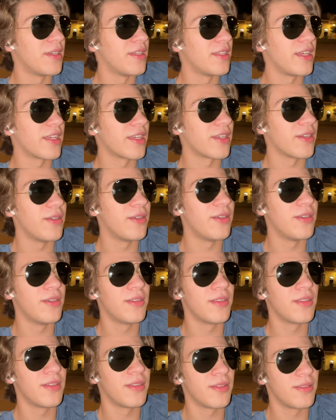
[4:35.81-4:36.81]
Like
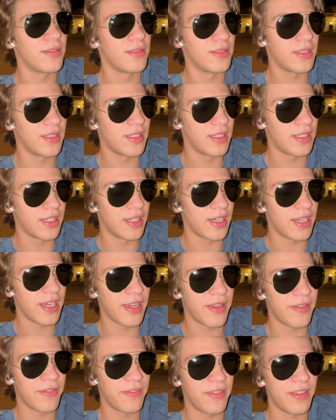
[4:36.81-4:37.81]
all that I
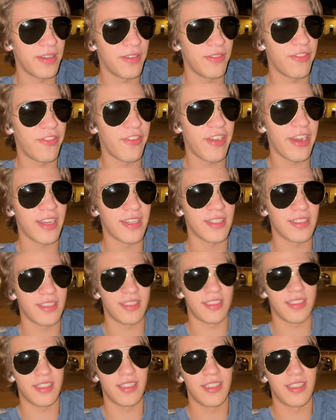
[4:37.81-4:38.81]
have been in France,